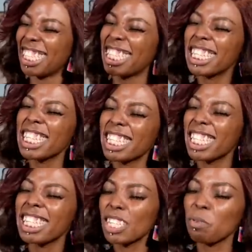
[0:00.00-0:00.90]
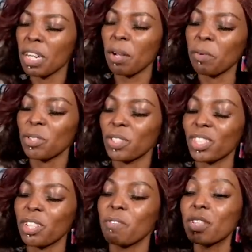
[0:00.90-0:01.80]
this is this is what i want to
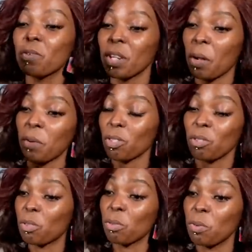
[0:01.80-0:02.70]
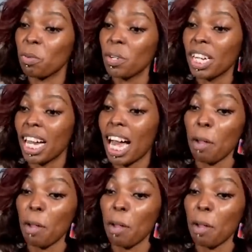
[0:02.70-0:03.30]
achieve this is what i want to do mm.